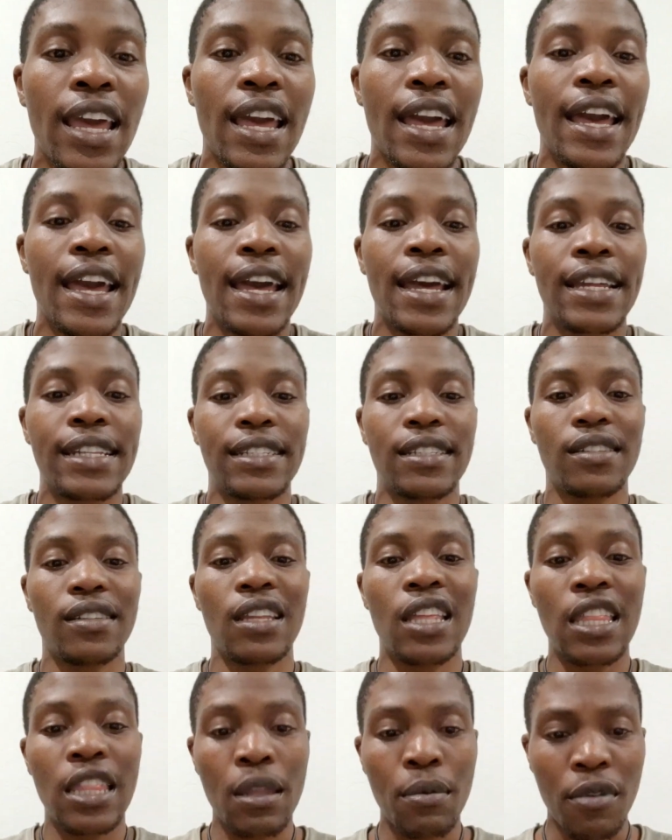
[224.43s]
at
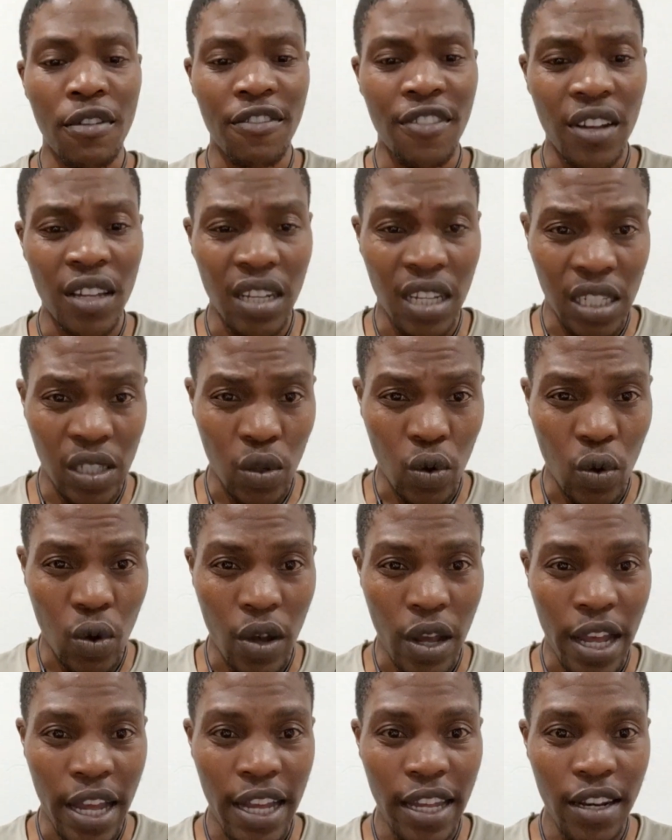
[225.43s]
the Bafana
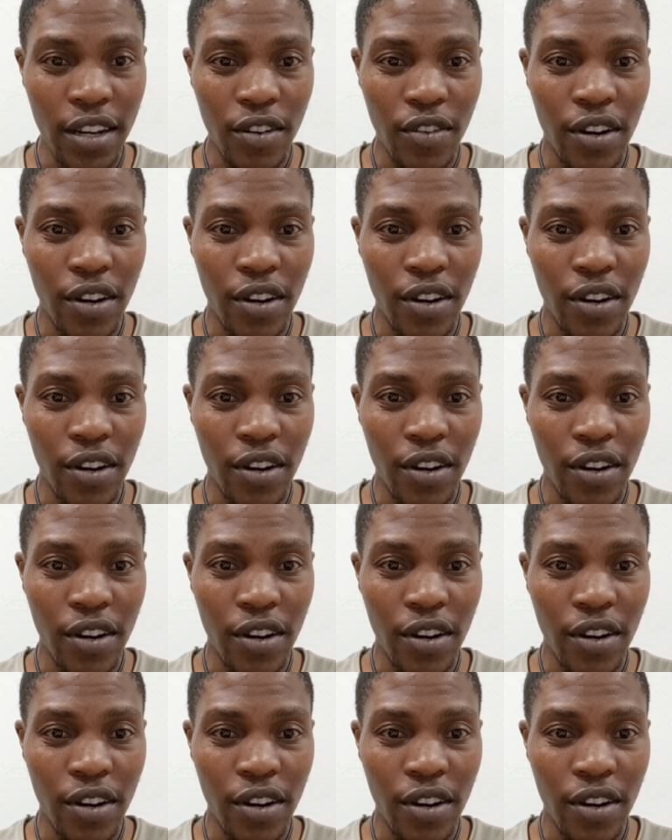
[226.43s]
squad,